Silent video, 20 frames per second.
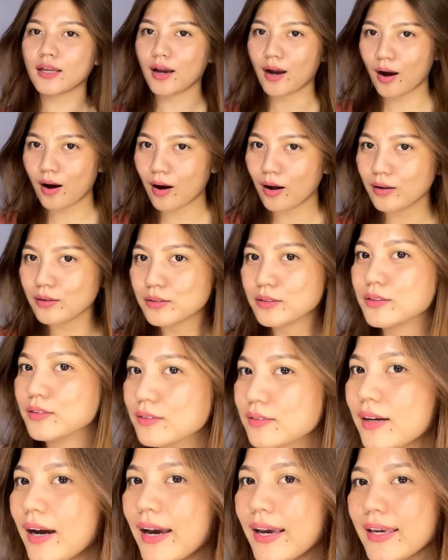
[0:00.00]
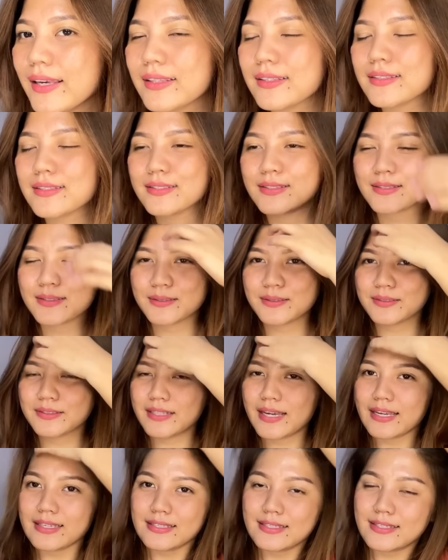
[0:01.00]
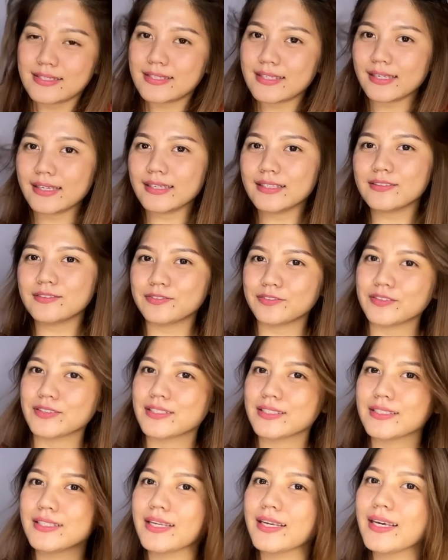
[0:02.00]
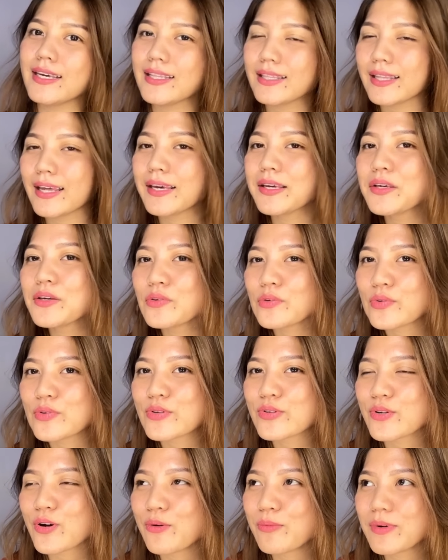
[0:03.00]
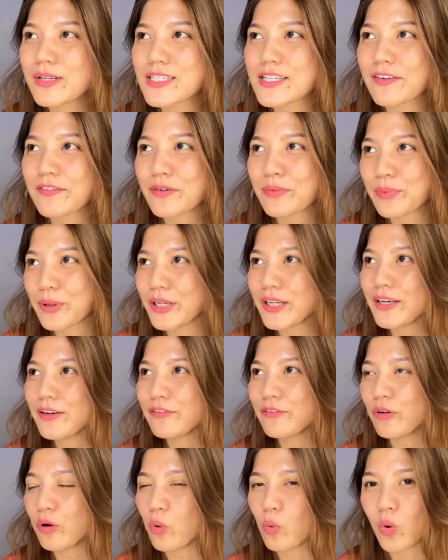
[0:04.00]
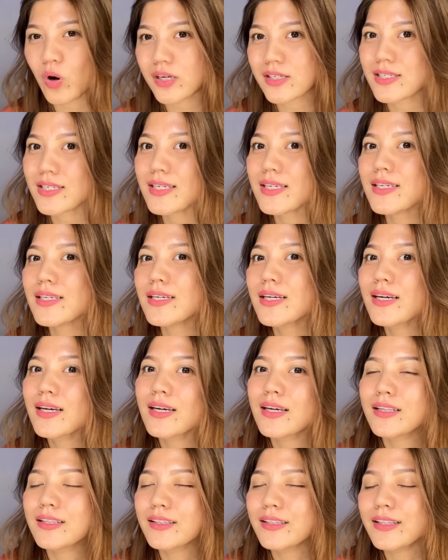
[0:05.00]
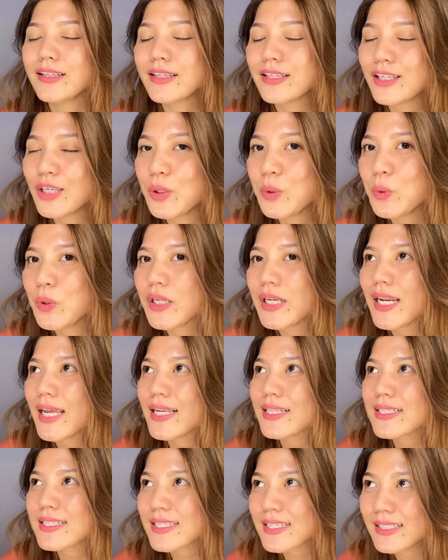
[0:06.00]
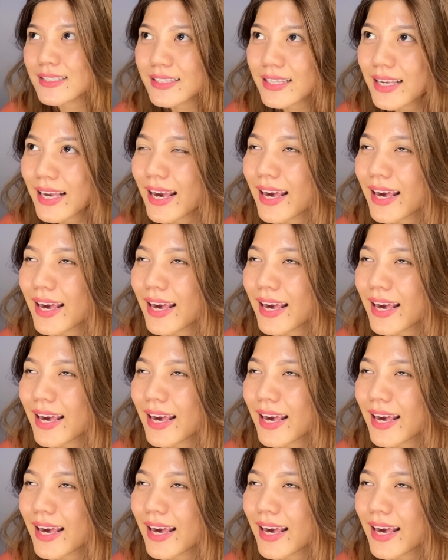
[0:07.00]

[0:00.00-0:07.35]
All right, so that's it for today. Thank you so much, everybody, for watching the Q&A till the